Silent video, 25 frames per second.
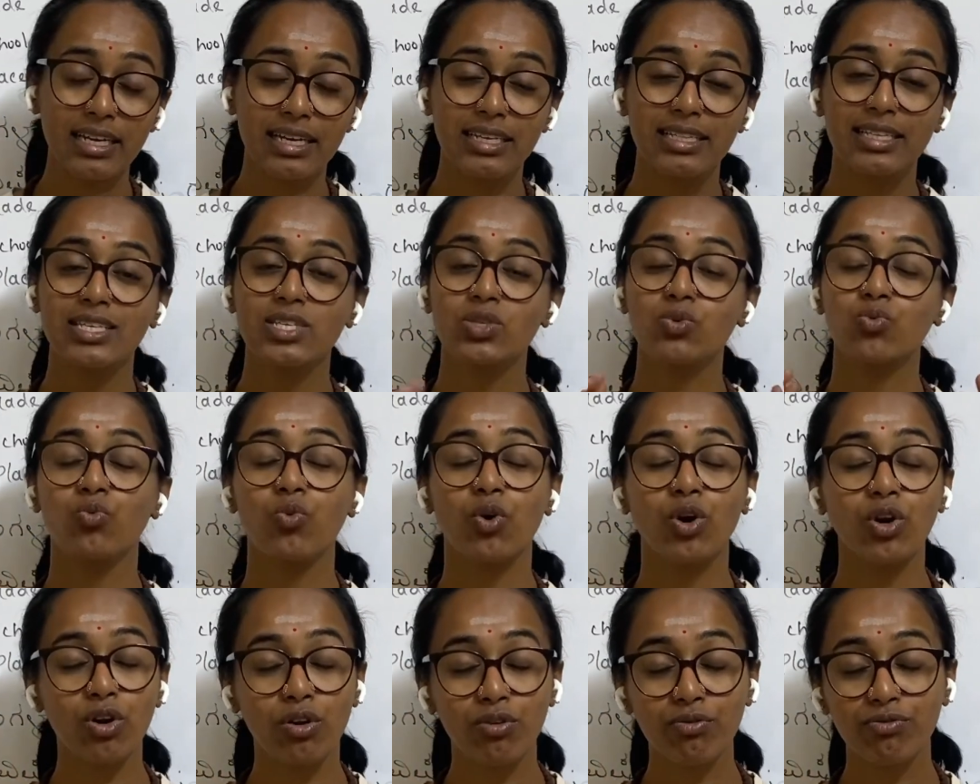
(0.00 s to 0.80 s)
This is
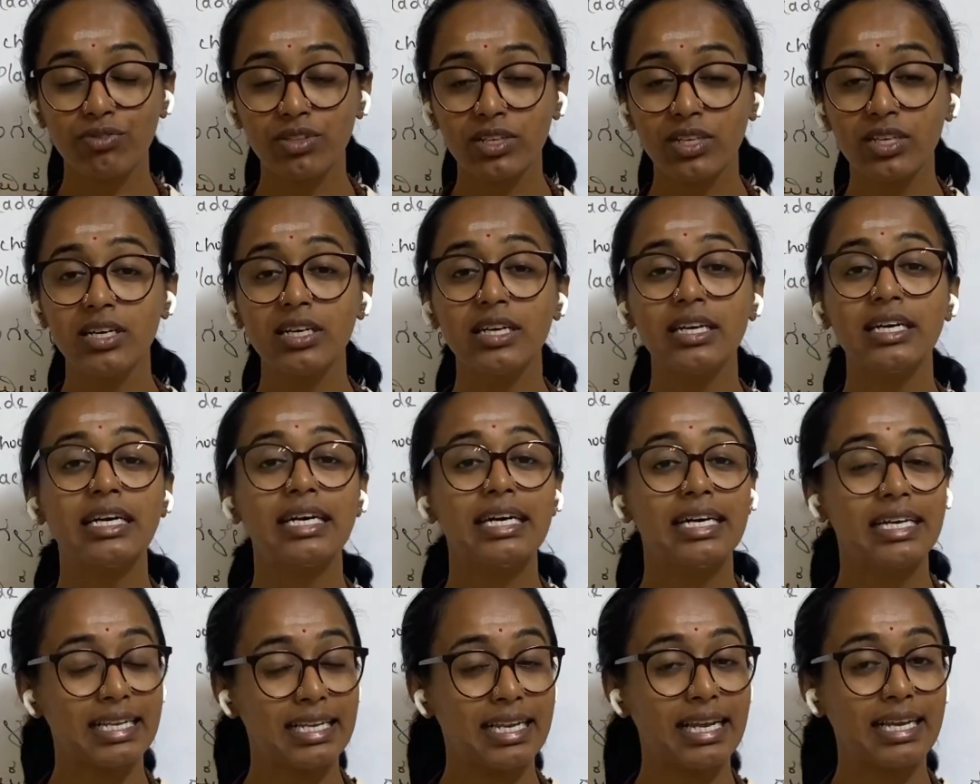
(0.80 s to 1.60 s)
one of the
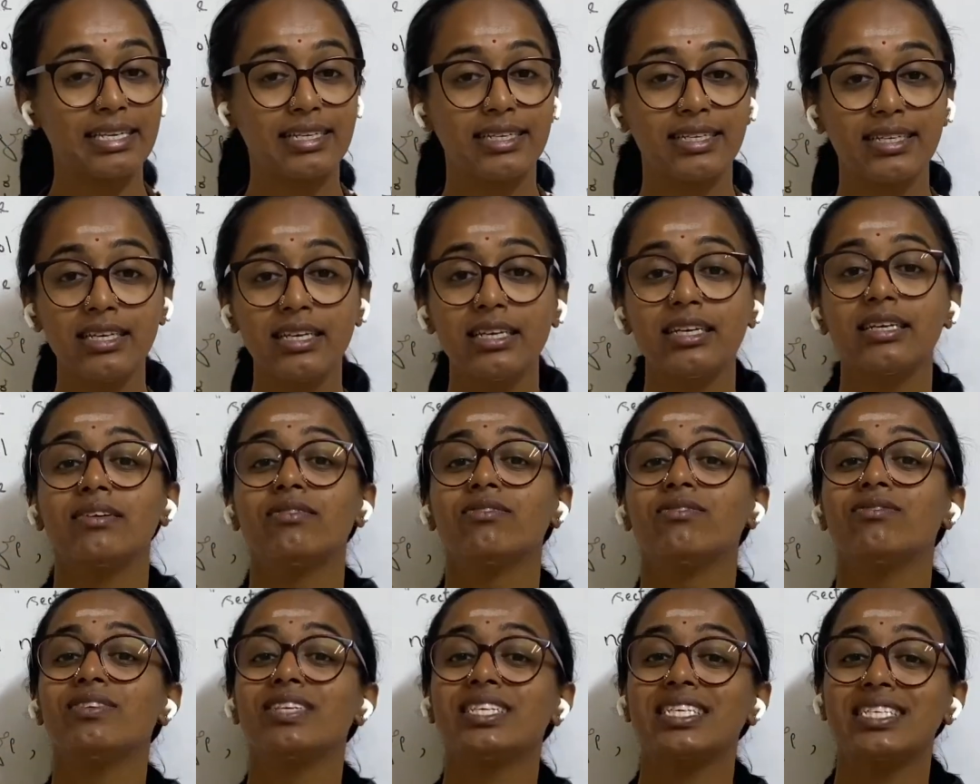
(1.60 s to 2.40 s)
letter
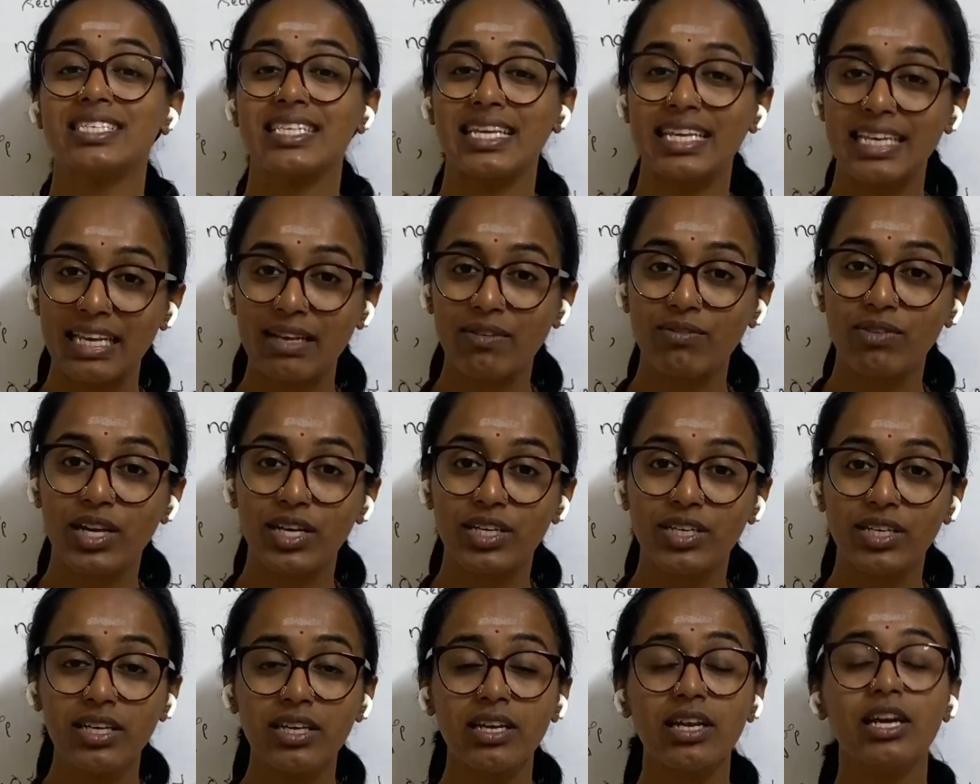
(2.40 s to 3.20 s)
which is a leave
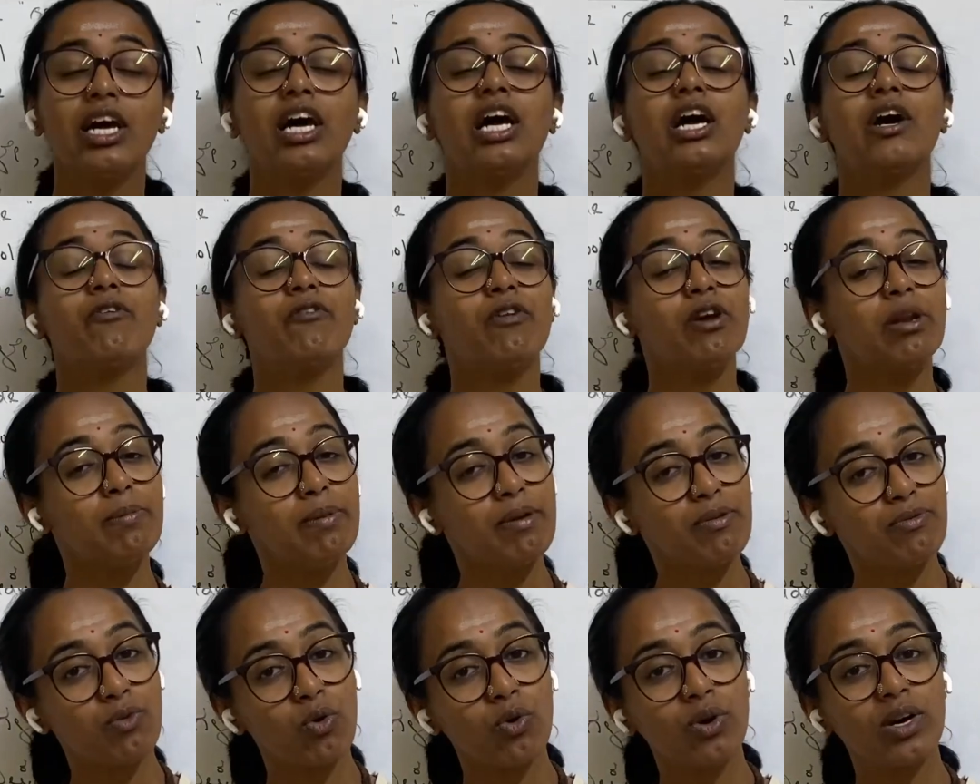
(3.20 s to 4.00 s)
letter. We'll be
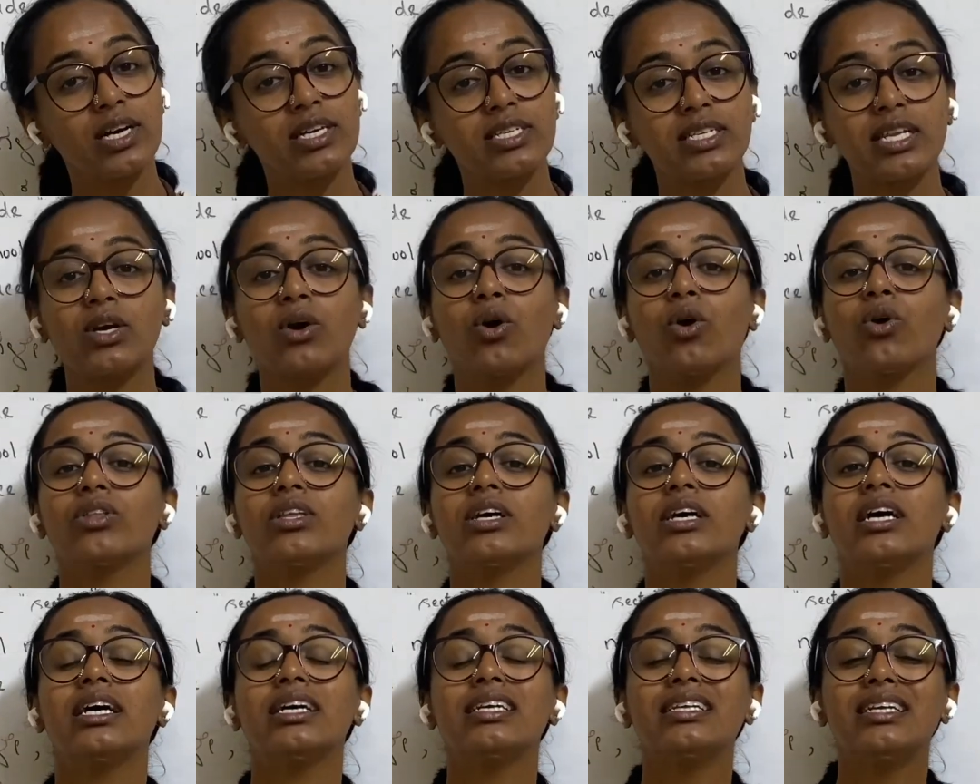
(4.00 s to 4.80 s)
focusing on
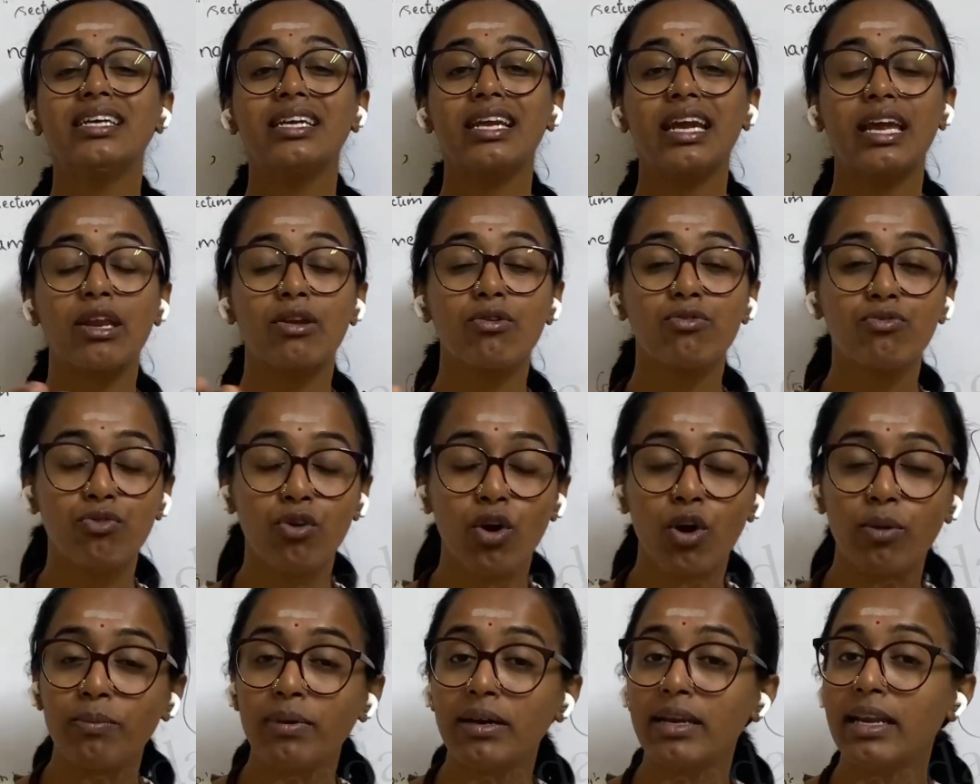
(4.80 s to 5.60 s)
the other
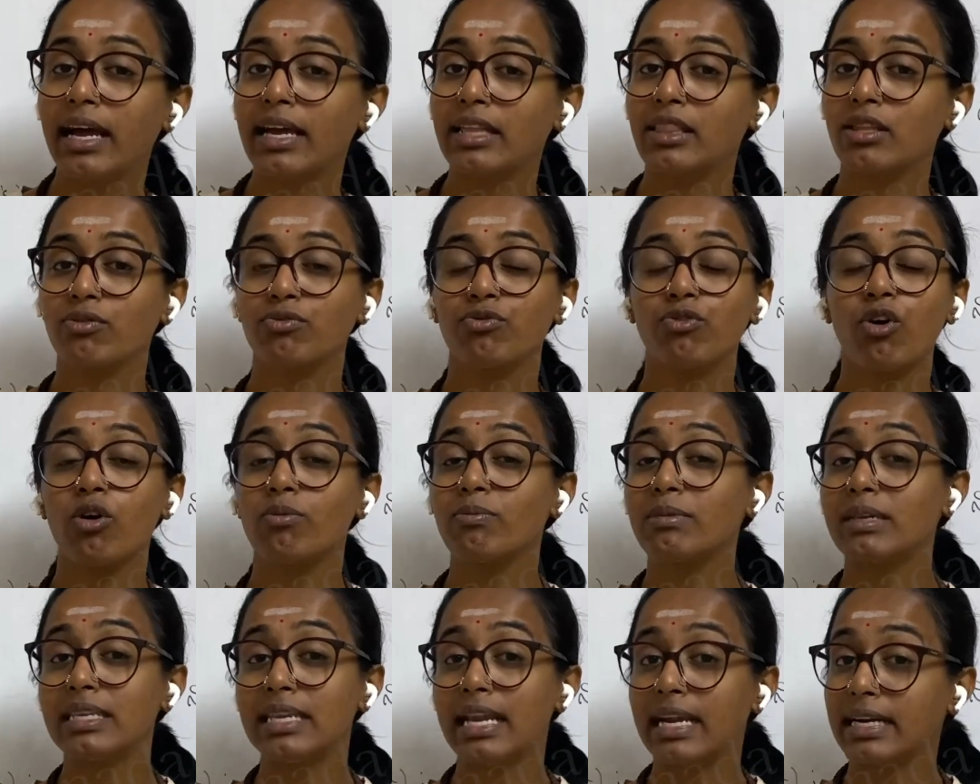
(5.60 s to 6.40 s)
informal and the
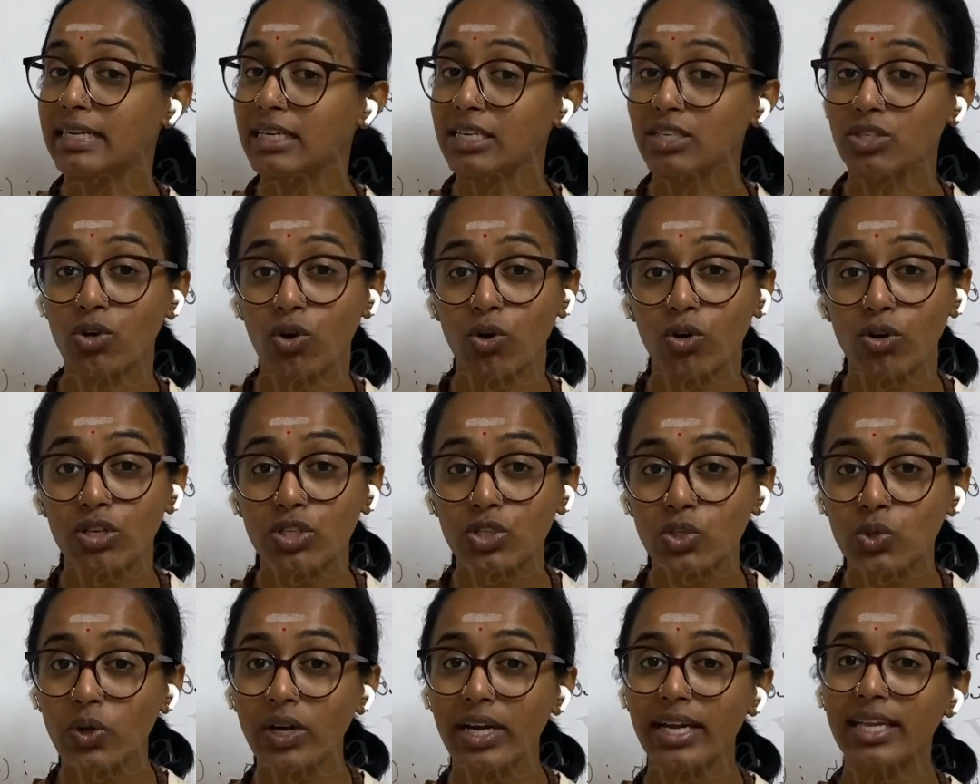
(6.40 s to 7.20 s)
formal letters
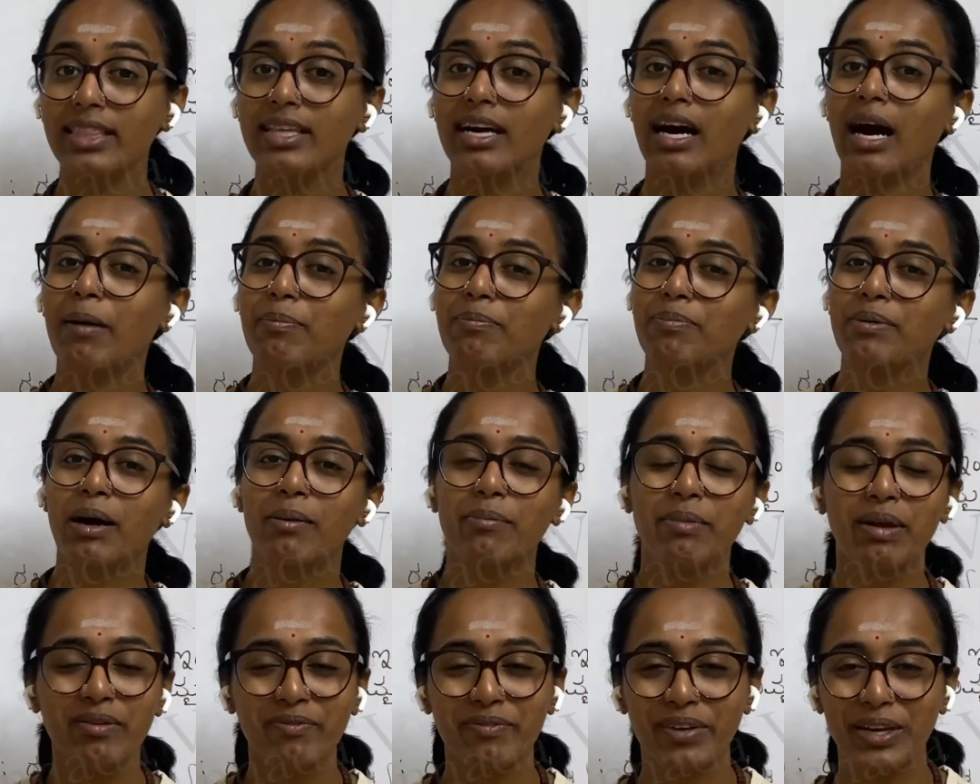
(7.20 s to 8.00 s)
also in the
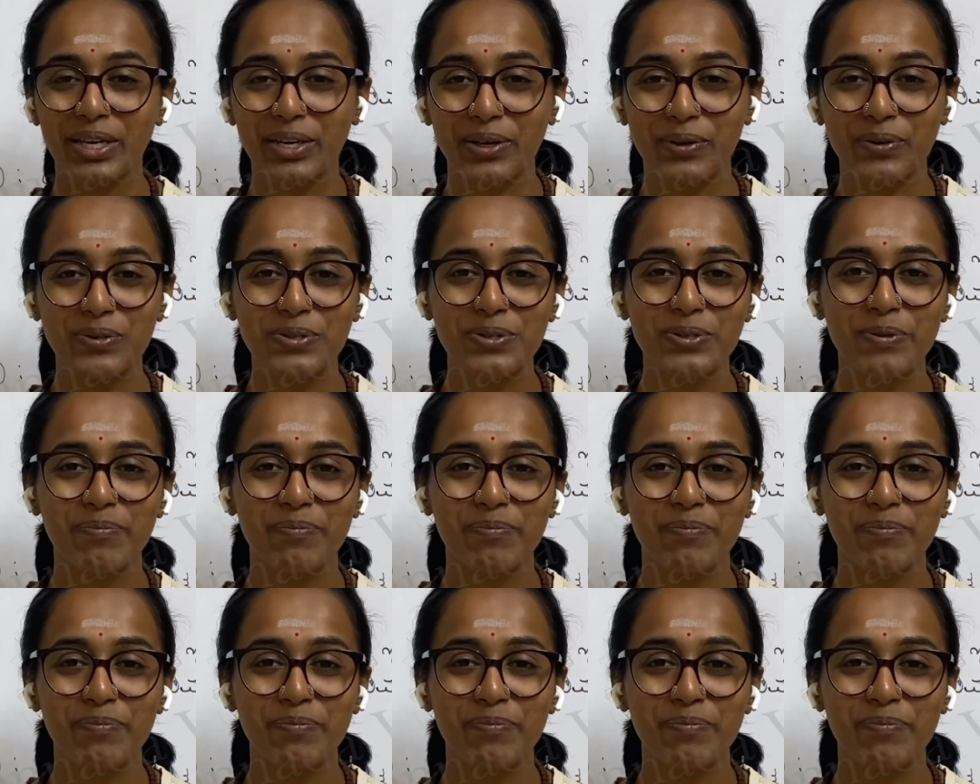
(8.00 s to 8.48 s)
upcoming videos.